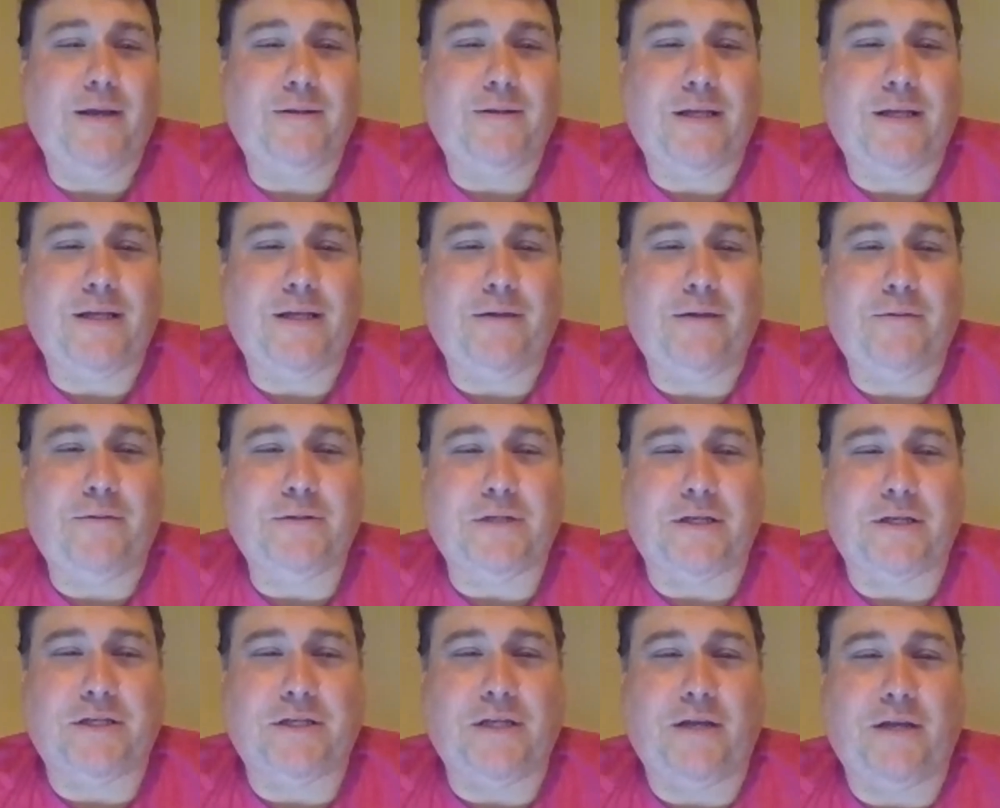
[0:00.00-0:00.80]
He
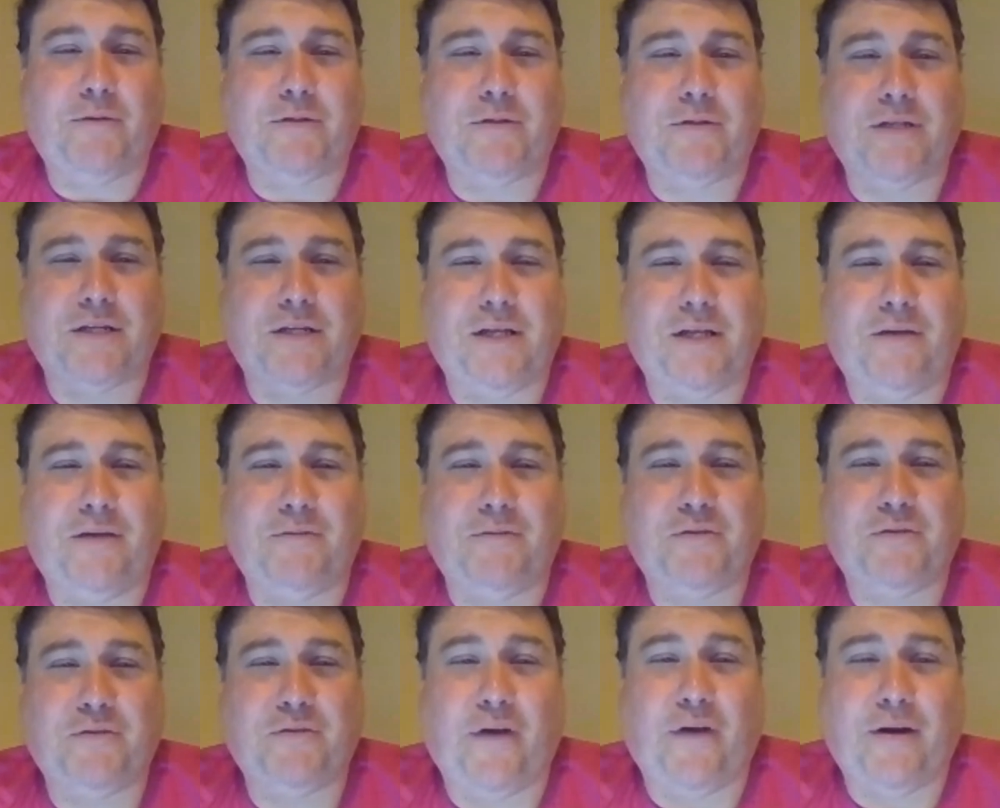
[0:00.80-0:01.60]

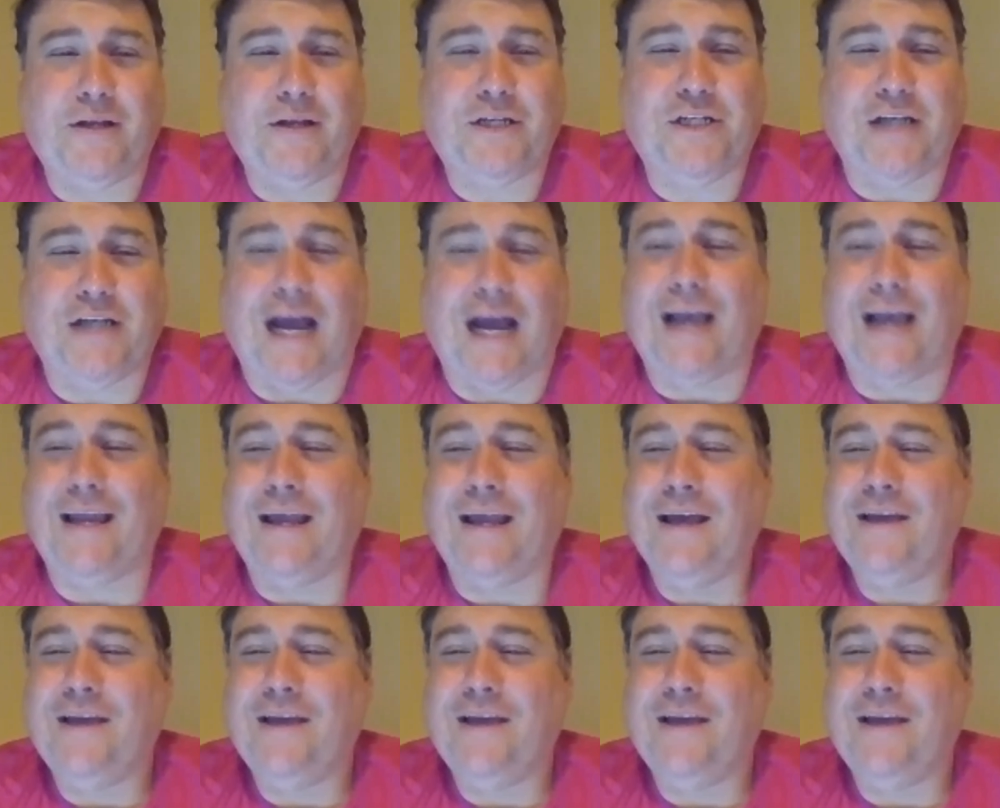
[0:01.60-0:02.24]
was very shiny.